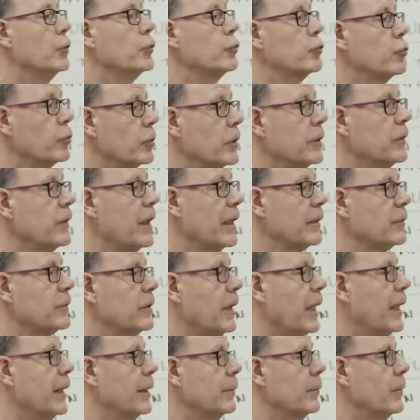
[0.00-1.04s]
During that
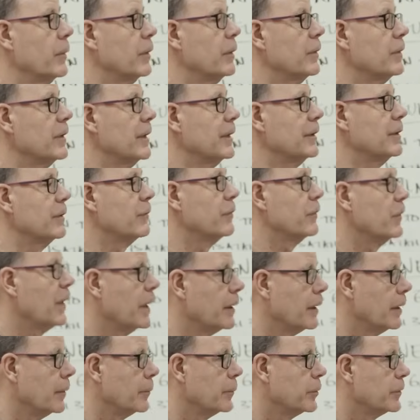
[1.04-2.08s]
time, they
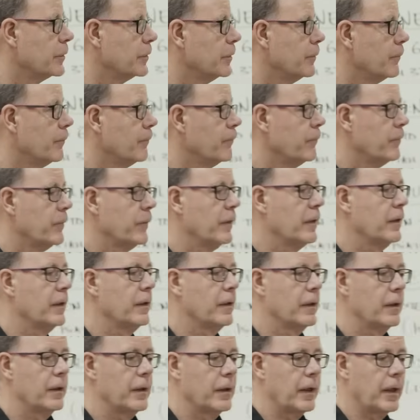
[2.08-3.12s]
developed
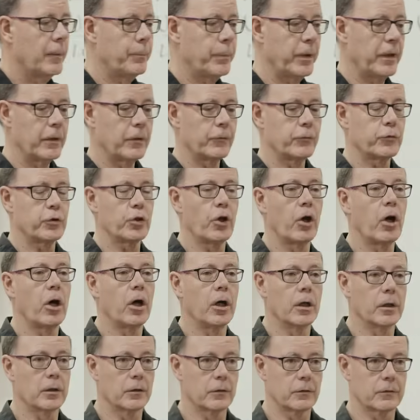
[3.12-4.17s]
a pair of
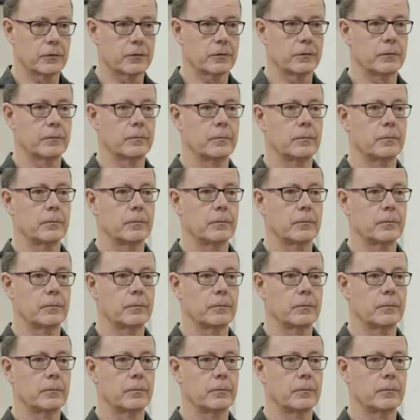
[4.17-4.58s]
tongs